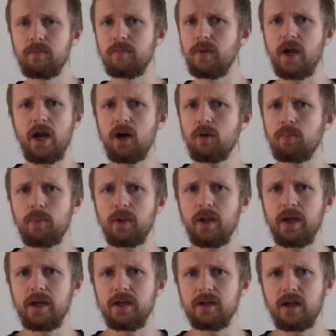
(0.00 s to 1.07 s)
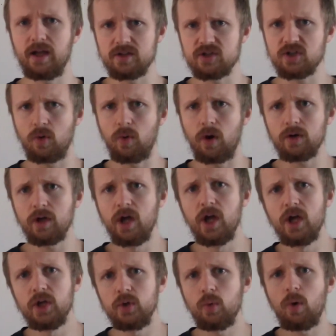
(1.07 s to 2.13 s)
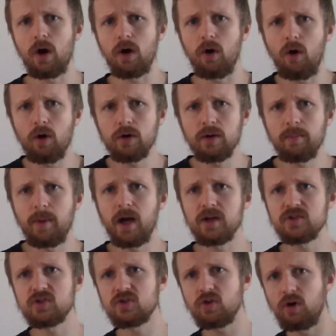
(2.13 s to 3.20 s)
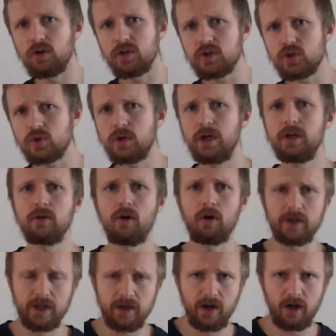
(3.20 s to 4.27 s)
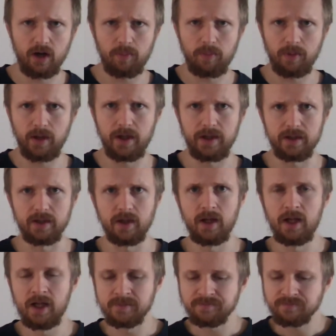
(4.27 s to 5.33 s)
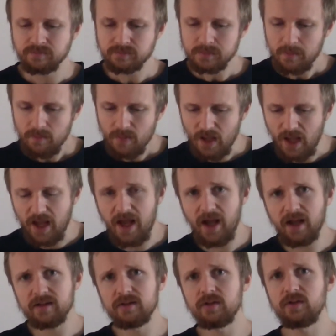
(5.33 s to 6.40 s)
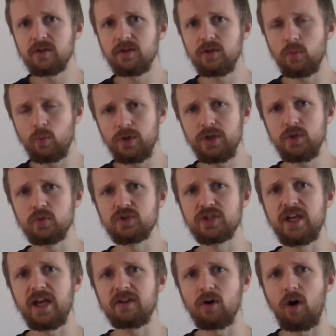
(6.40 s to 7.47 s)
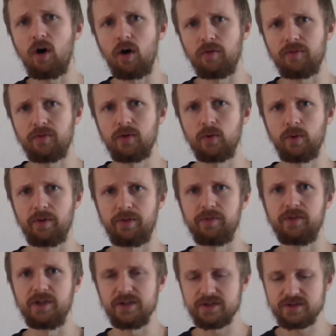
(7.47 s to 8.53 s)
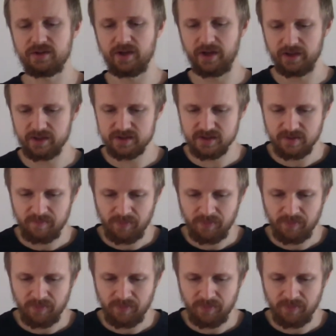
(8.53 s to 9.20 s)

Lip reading: airplane and so on, you are on a bus, on a train, on an airplane. And we use get off with these things.